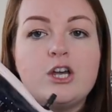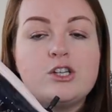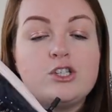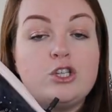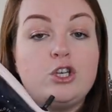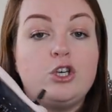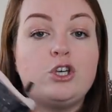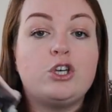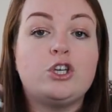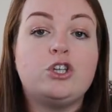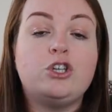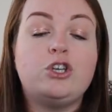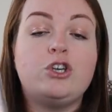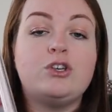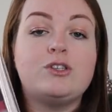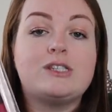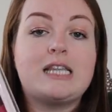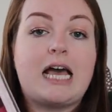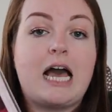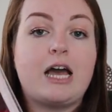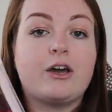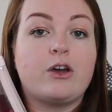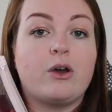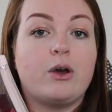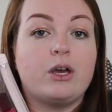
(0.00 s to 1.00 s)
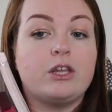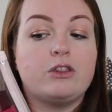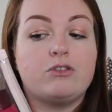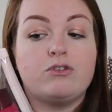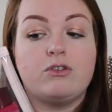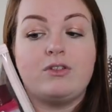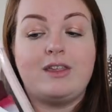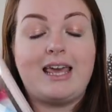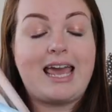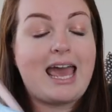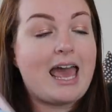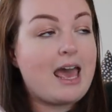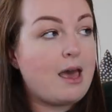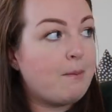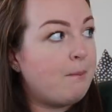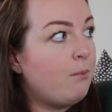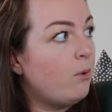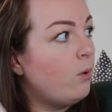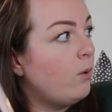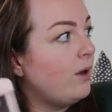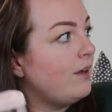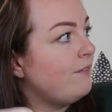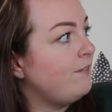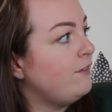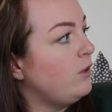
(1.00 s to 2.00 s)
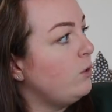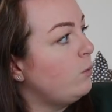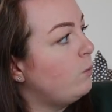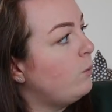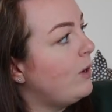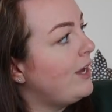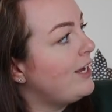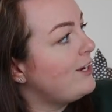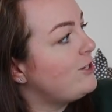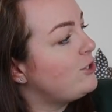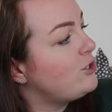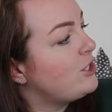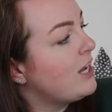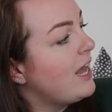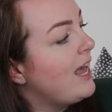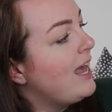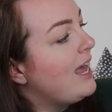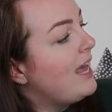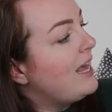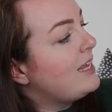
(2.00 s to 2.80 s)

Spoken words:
so you can use that going through the airport if you wish.